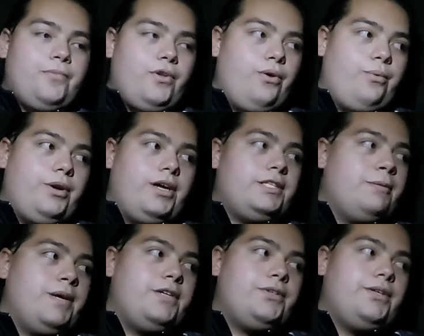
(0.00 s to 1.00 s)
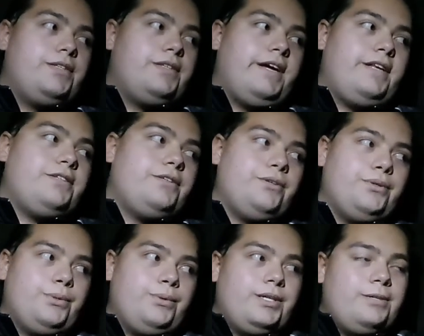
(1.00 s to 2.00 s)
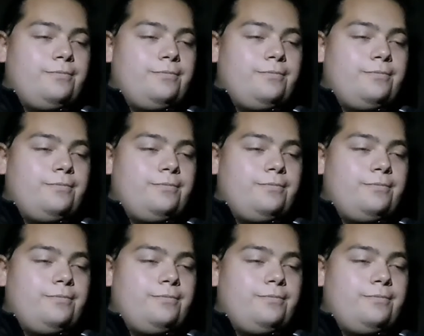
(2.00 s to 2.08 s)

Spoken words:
Oh, not to mention Scene 2